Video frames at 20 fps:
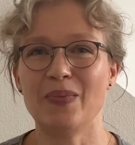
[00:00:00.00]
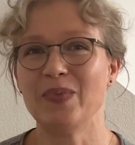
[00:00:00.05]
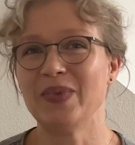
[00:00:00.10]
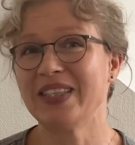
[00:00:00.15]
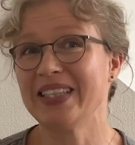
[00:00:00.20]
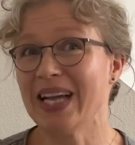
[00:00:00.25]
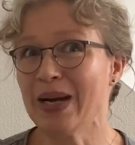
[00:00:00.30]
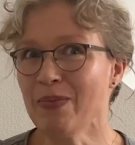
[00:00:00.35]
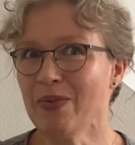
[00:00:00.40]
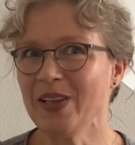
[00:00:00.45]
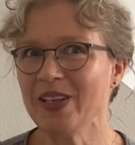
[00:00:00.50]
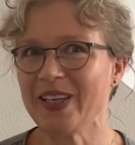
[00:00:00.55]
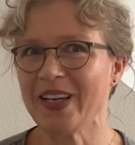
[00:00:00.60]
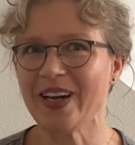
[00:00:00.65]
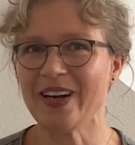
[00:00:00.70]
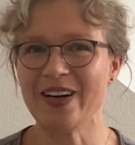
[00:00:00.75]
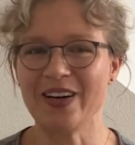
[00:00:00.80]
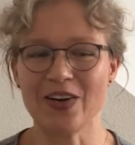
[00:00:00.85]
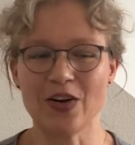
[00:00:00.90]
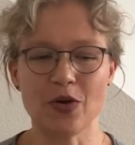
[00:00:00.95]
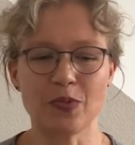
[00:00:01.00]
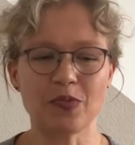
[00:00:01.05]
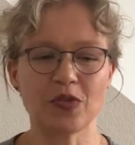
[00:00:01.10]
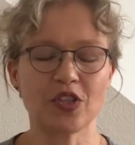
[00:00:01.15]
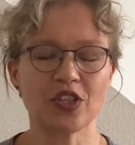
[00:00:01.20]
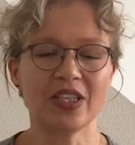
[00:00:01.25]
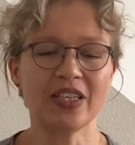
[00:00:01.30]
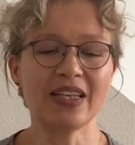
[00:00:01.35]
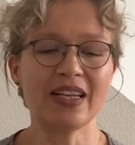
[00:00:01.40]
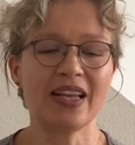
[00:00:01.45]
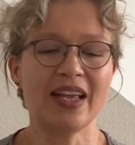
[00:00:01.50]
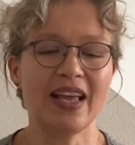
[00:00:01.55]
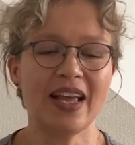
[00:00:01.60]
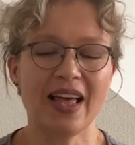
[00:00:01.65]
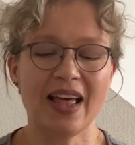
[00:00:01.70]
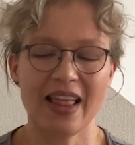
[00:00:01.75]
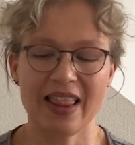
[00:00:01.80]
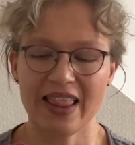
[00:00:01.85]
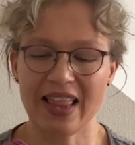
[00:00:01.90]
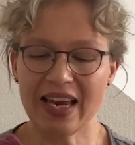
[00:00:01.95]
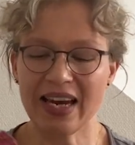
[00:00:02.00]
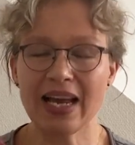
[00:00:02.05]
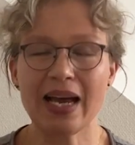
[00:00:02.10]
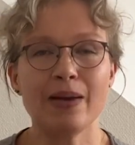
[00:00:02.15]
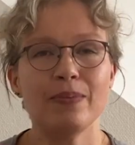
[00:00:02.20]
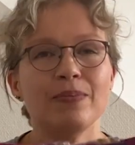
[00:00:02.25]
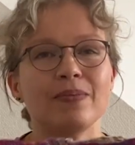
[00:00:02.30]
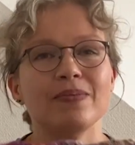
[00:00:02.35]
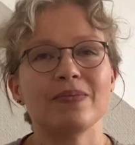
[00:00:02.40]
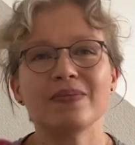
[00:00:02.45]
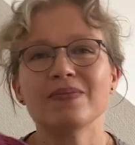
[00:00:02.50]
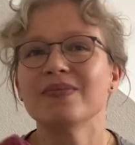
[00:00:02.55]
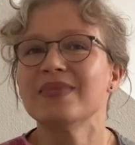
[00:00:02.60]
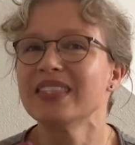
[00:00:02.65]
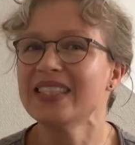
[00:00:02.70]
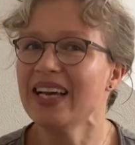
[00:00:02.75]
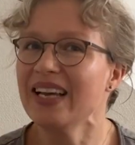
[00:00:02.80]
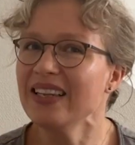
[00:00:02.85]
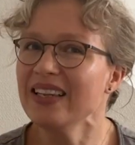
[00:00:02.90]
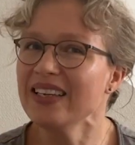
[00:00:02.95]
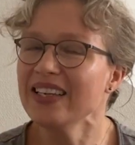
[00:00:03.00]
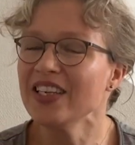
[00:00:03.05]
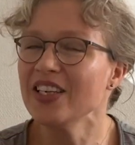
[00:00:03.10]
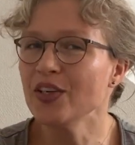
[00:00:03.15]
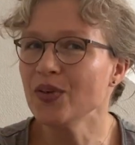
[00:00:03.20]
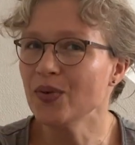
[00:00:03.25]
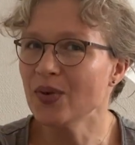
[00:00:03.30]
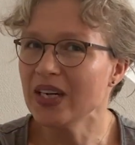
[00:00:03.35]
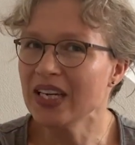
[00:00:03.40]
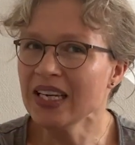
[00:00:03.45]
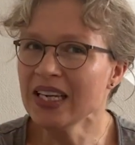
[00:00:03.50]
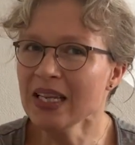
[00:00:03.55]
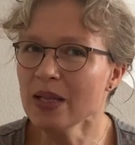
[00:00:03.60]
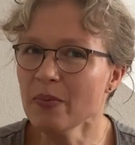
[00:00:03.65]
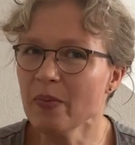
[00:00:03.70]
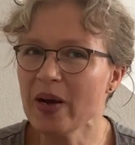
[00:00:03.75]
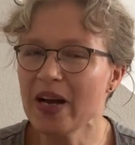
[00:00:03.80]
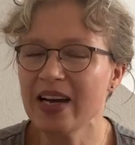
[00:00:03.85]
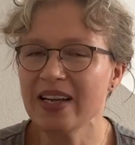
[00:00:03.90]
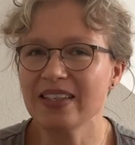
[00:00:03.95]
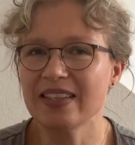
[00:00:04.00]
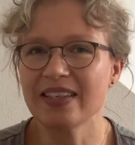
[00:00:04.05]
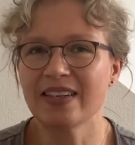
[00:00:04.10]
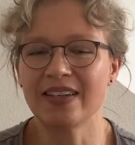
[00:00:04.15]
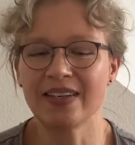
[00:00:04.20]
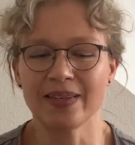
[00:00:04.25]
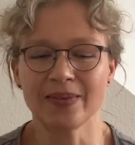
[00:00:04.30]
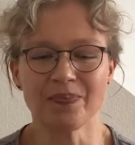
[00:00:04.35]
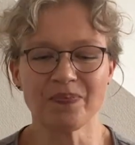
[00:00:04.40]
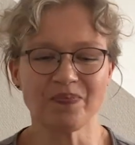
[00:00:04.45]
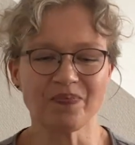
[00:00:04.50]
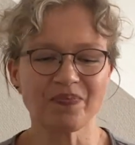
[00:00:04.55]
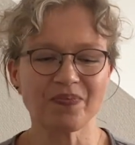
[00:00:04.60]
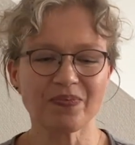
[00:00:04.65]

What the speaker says: double yarn option, then I'm telling you in the pattern